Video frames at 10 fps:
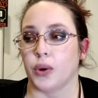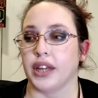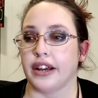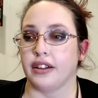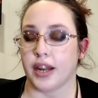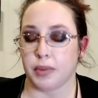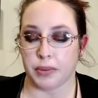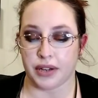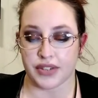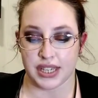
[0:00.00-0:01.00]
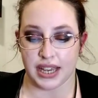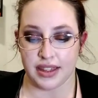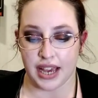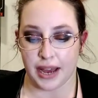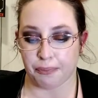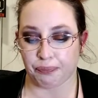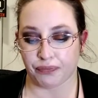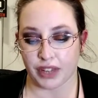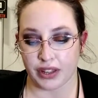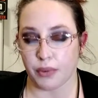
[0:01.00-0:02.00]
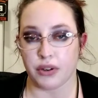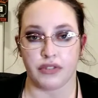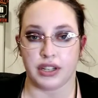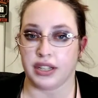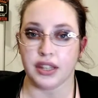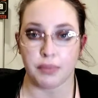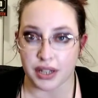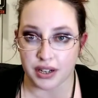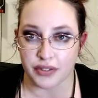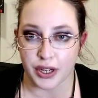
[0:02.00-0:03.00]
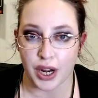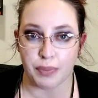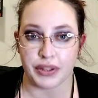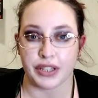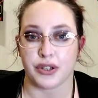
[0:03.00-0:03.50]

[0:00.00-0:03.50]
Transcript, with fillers: Or like a lot of people have said that they won't even clean the blood off the carpet.